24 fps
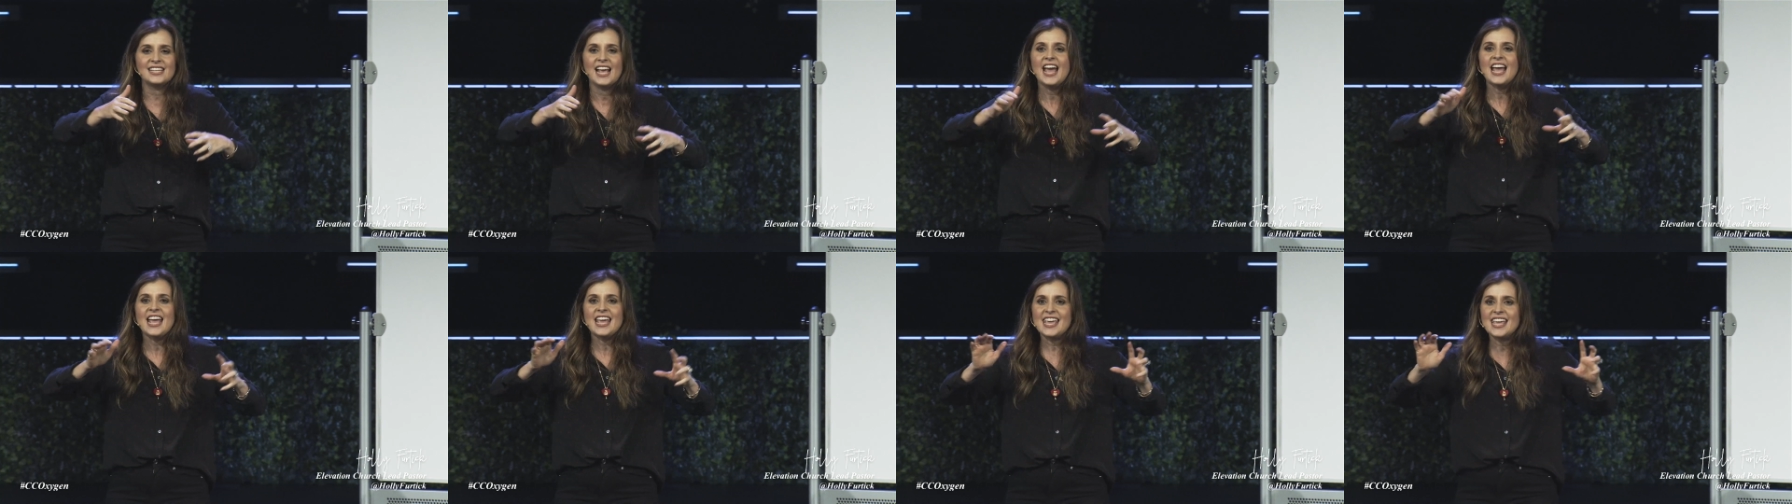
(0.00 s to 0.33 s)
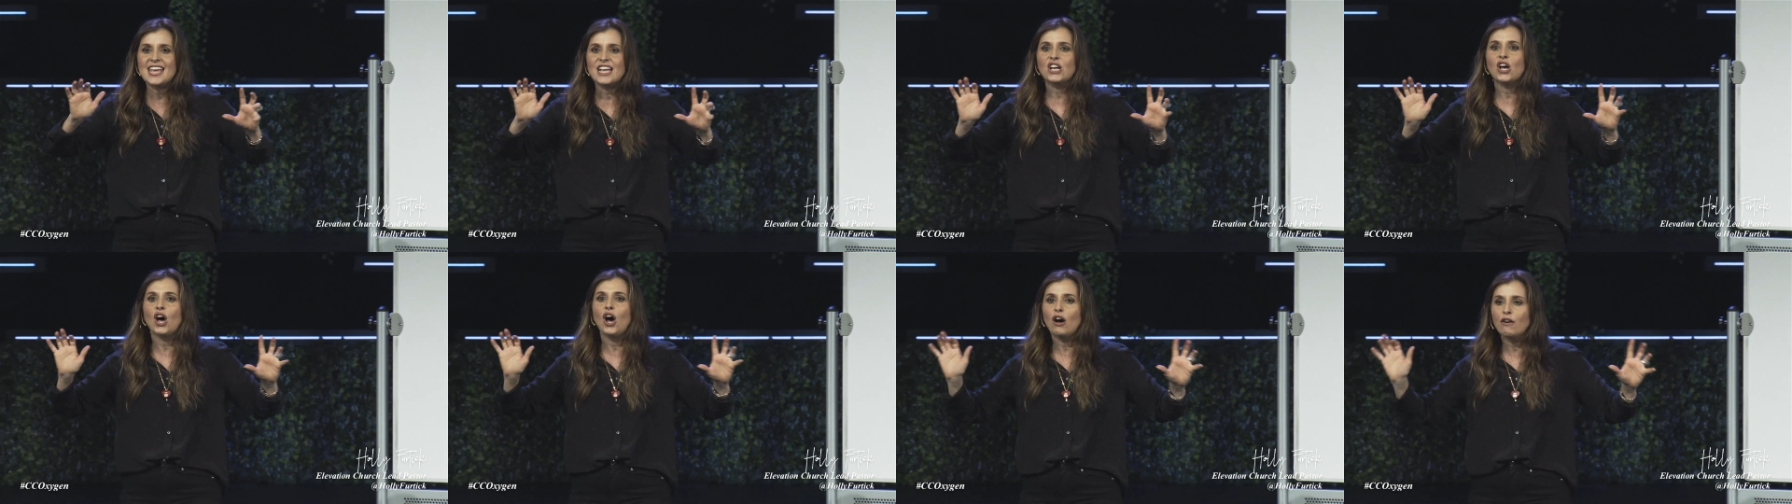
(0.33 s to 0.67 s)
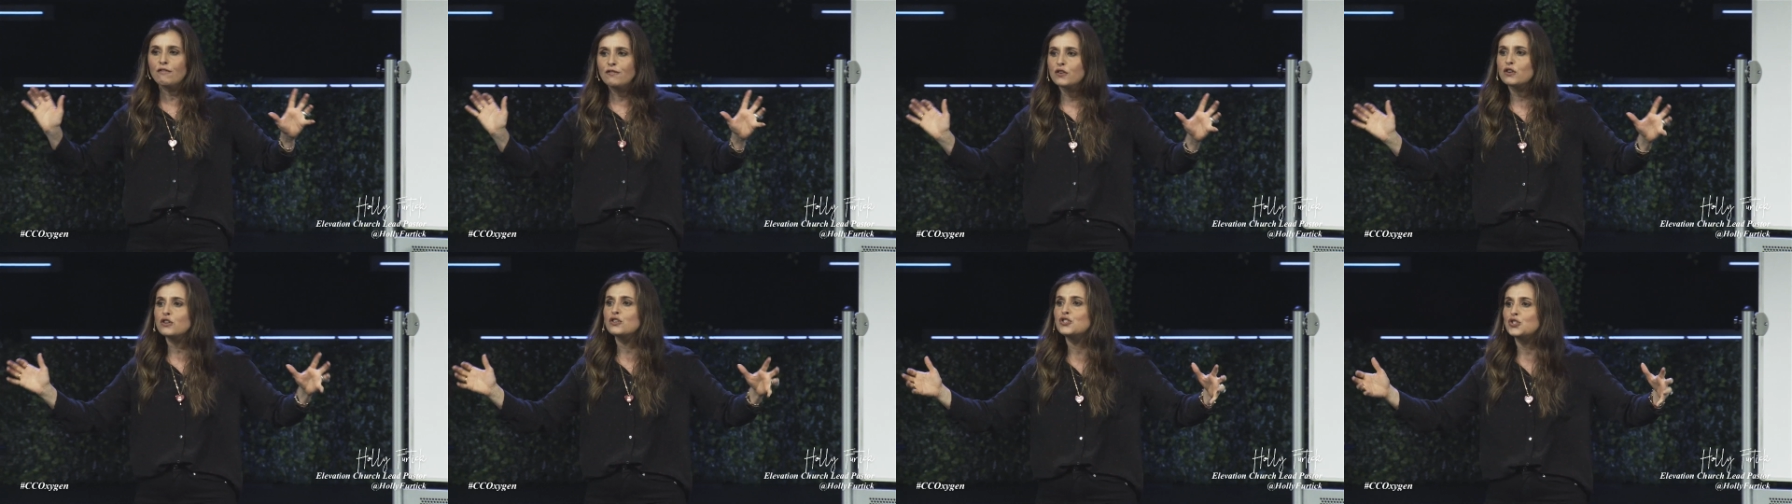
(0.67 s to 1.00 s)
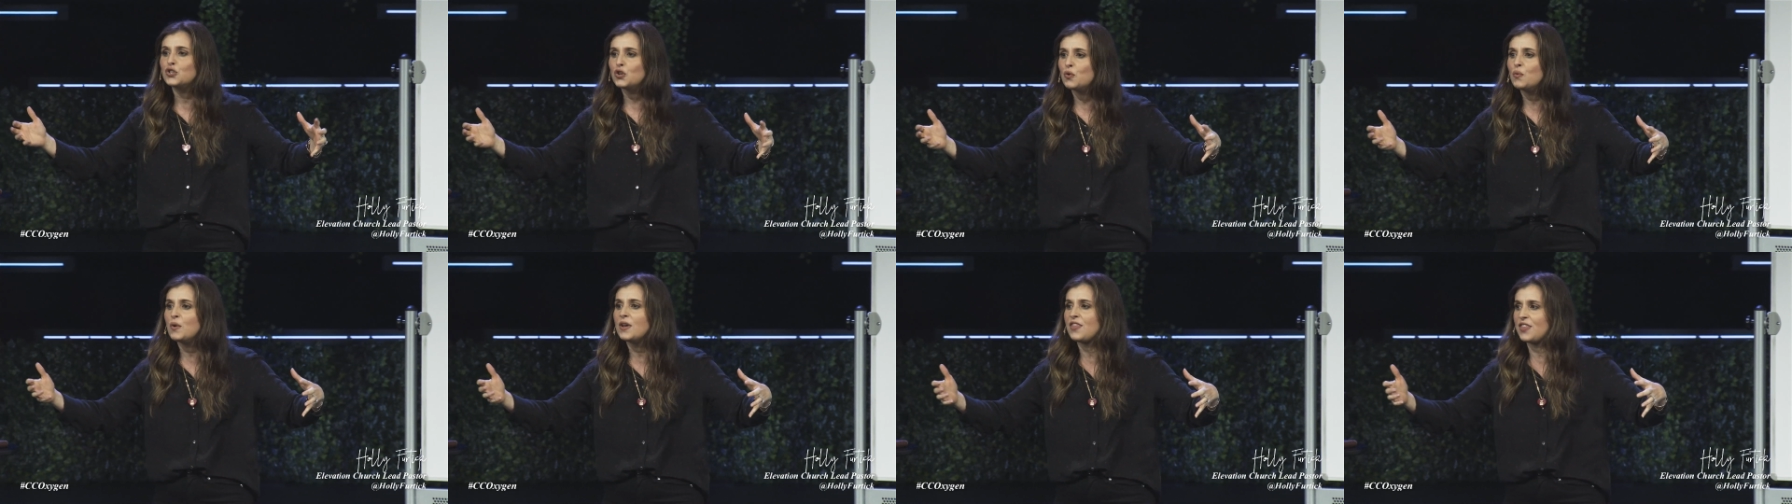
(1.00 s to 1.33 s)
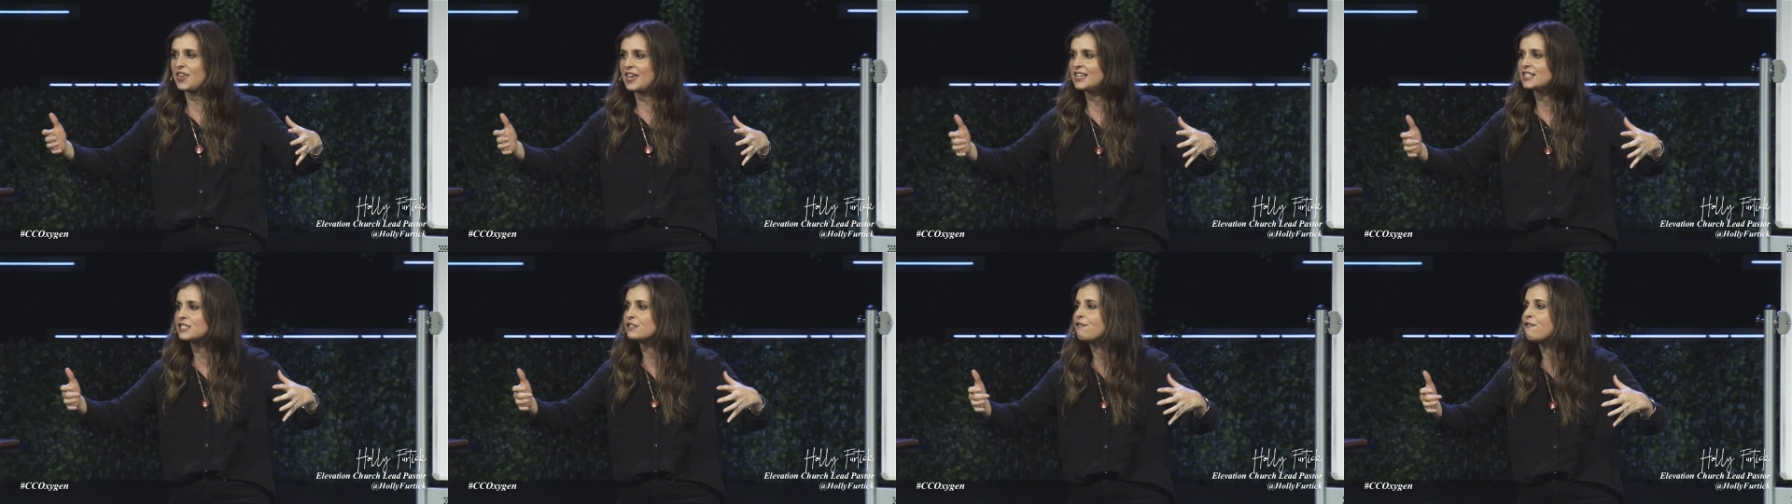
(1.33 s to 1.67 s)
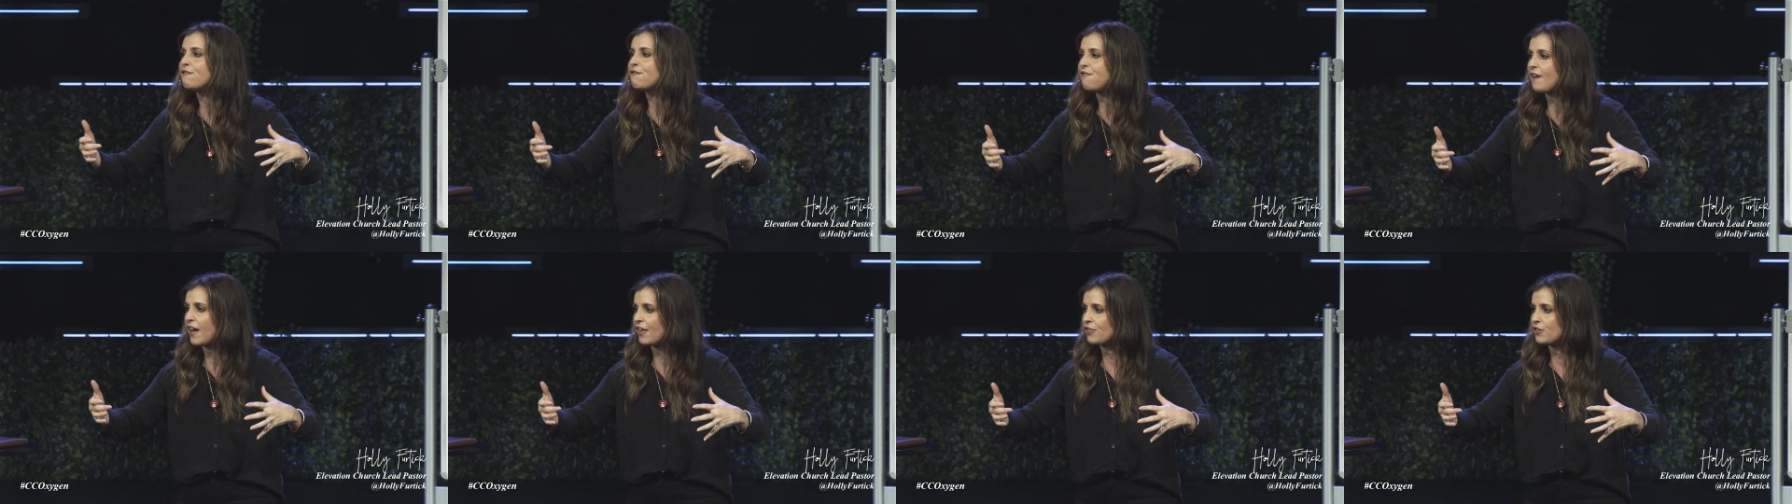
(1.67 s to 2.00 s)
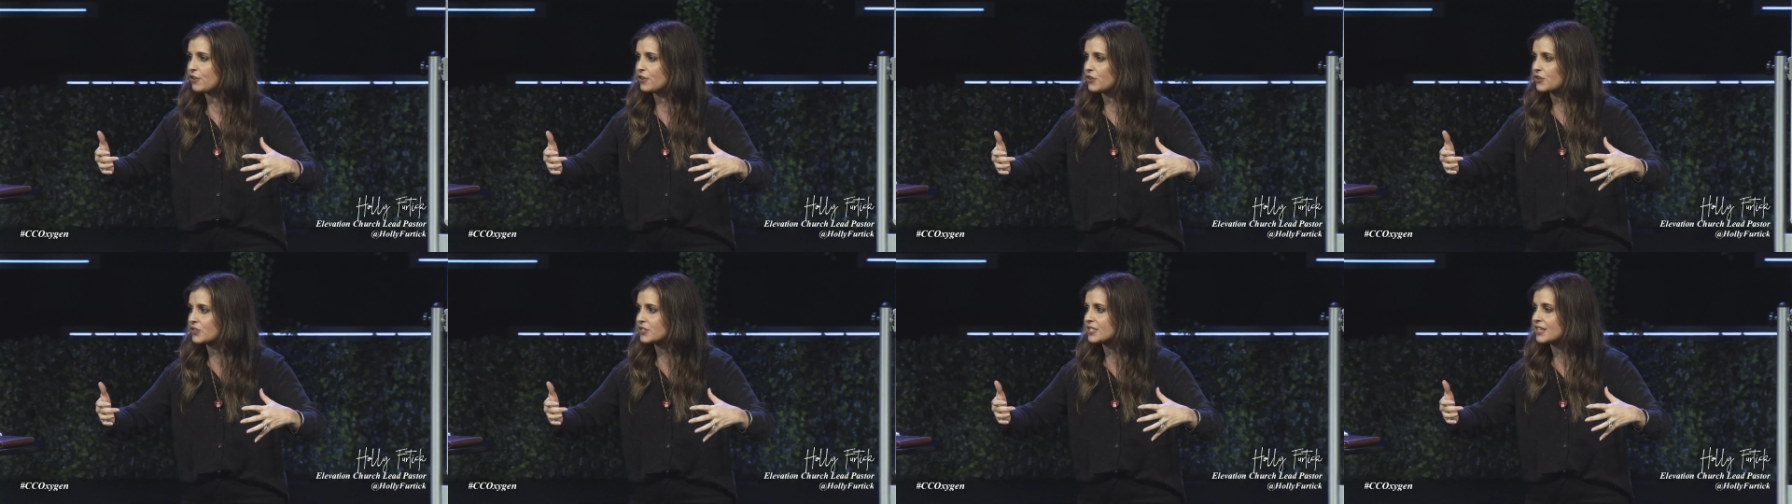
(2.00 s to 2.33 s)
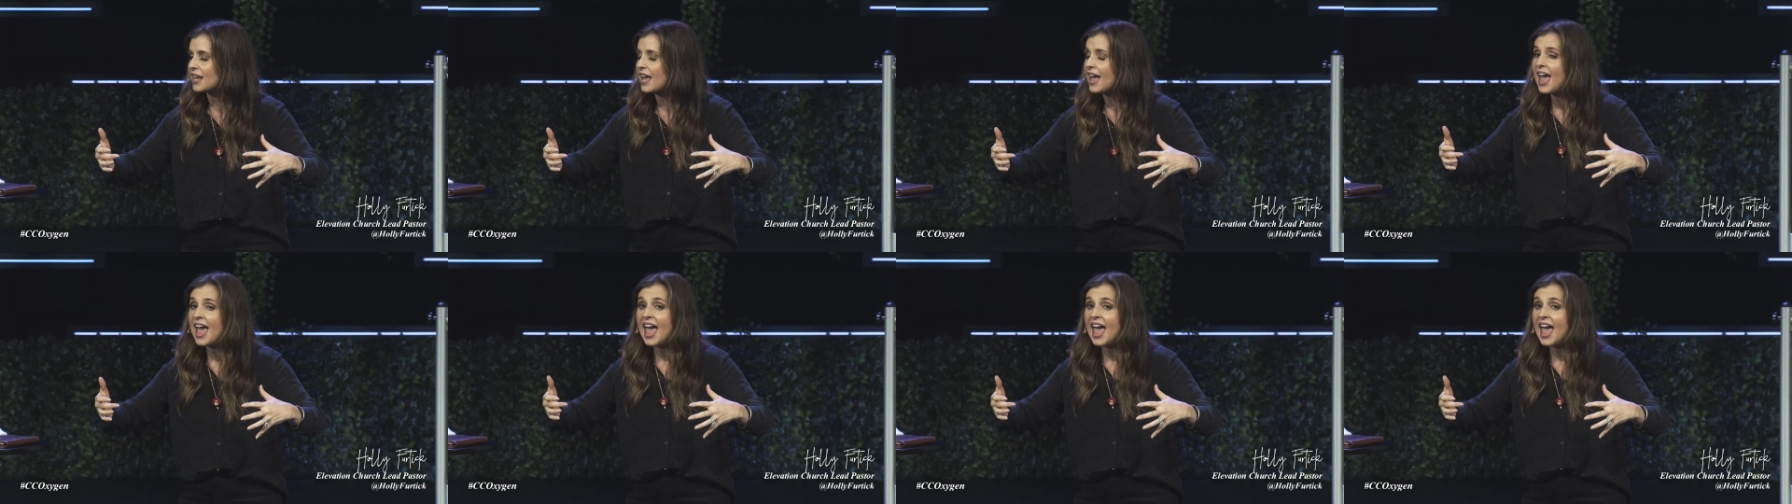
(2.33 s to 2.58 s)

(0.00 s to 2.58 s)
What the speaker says: "He covers you with his feathers."